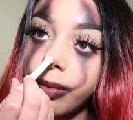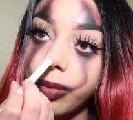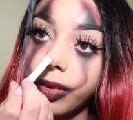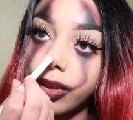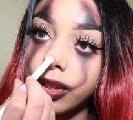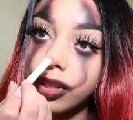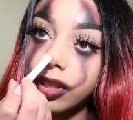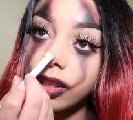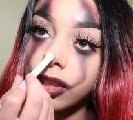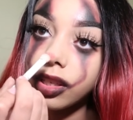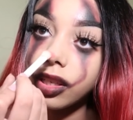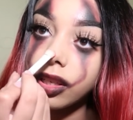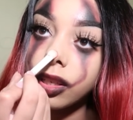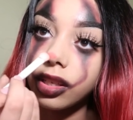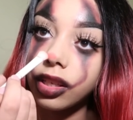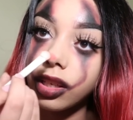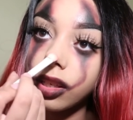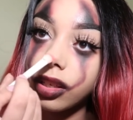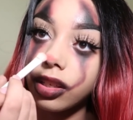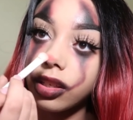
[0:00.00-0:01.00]
But since it's
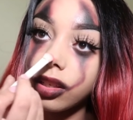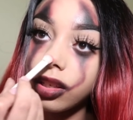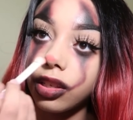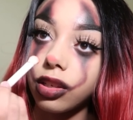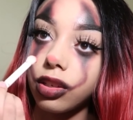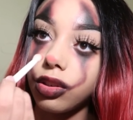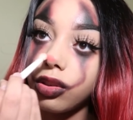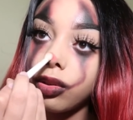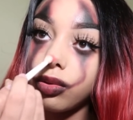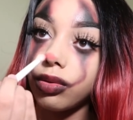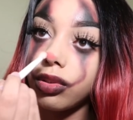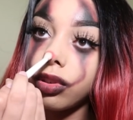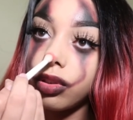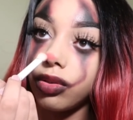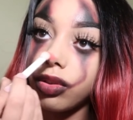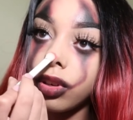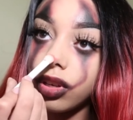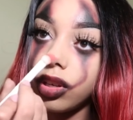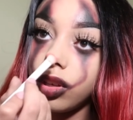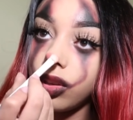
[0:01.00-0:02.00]
discontinued,
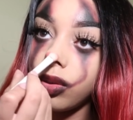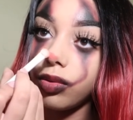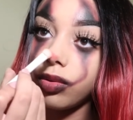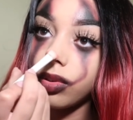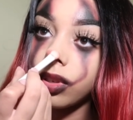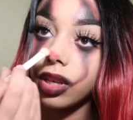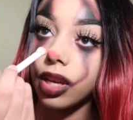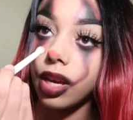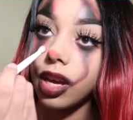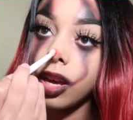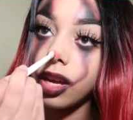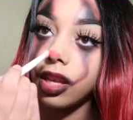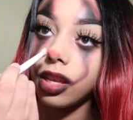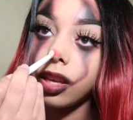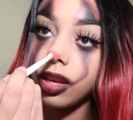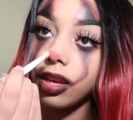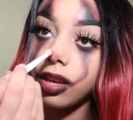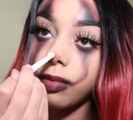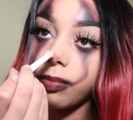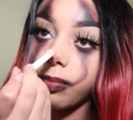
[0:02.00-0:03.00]
you can use
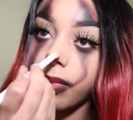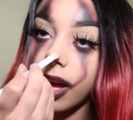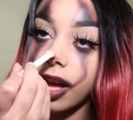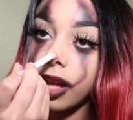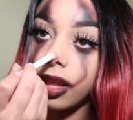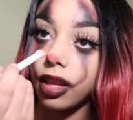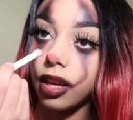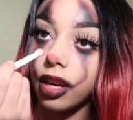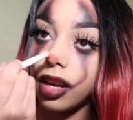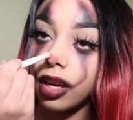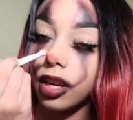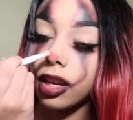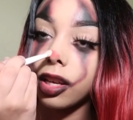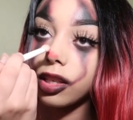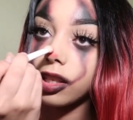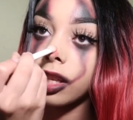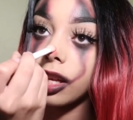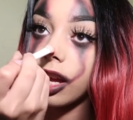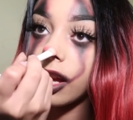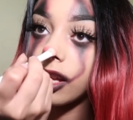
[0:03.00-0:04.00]
any palette, I
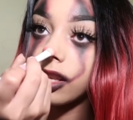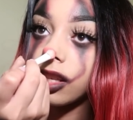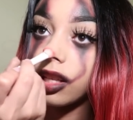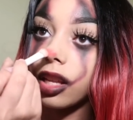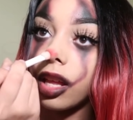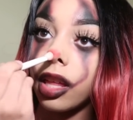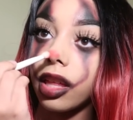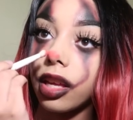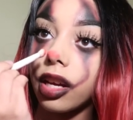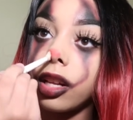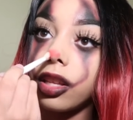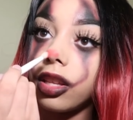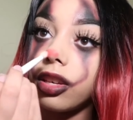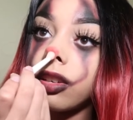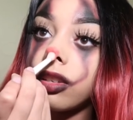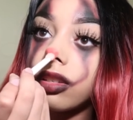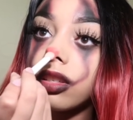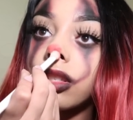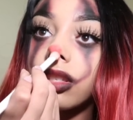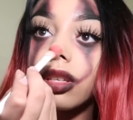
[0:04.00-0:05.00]
guess, that has a lot of
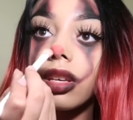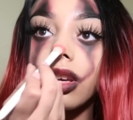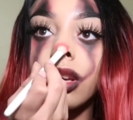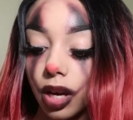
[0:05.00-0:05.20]
colors.